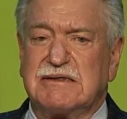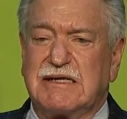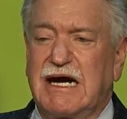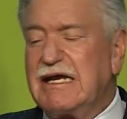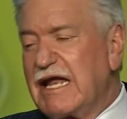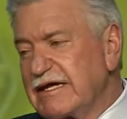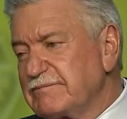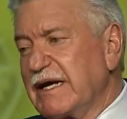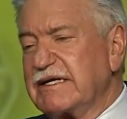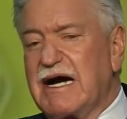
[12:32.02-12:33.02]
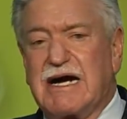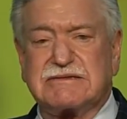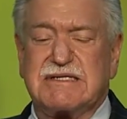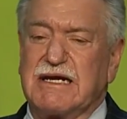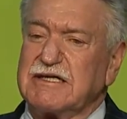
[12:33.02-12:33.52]
I like my
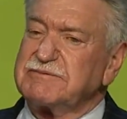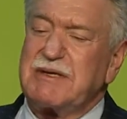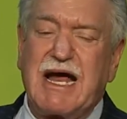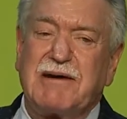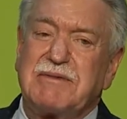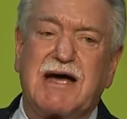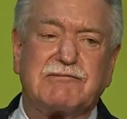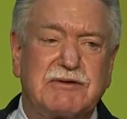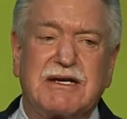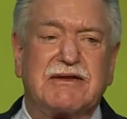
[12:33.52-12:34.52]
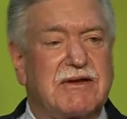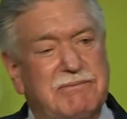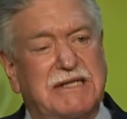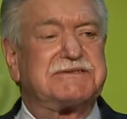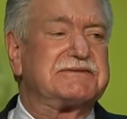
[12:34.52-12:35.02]
cocktails, but I'm not really the
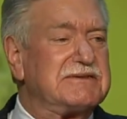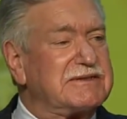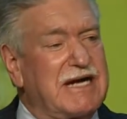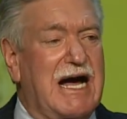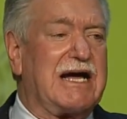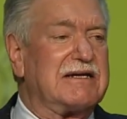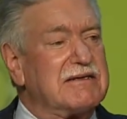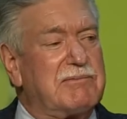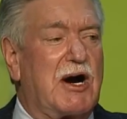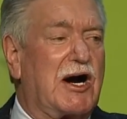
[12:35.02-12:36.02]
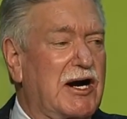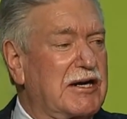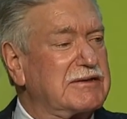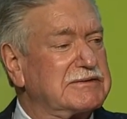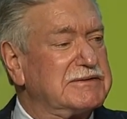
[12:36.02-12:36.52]
best guy in the
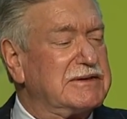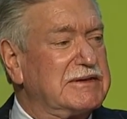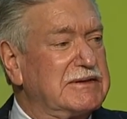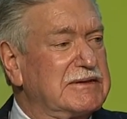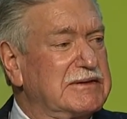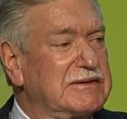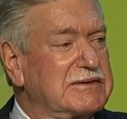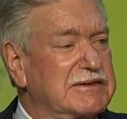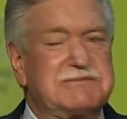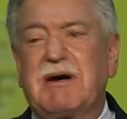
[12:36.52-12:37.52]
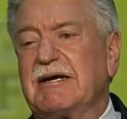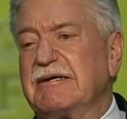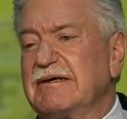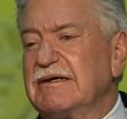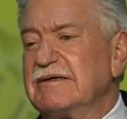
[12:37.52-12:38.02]
bar because my
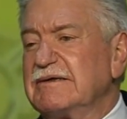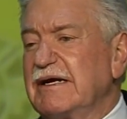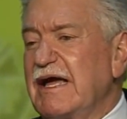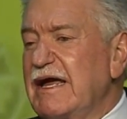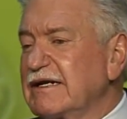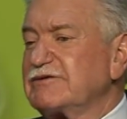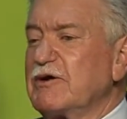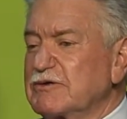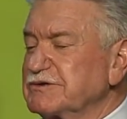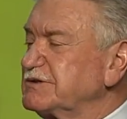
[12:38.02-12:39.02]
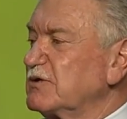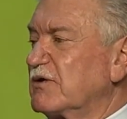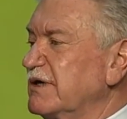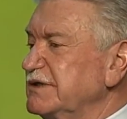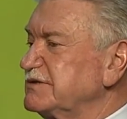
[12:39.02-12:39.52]
anecdotal
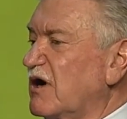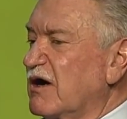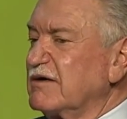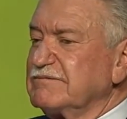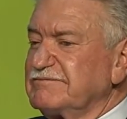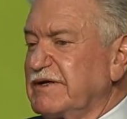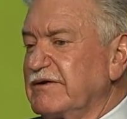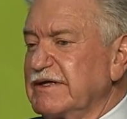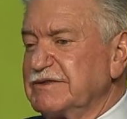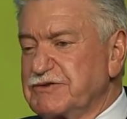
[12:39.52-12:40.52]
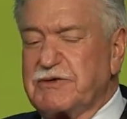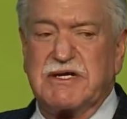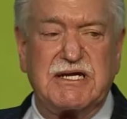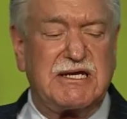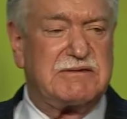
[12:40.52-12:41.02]
stories aren't very
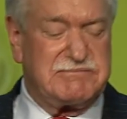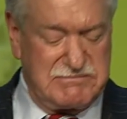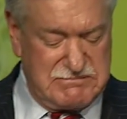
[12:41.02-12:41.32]
intriguing.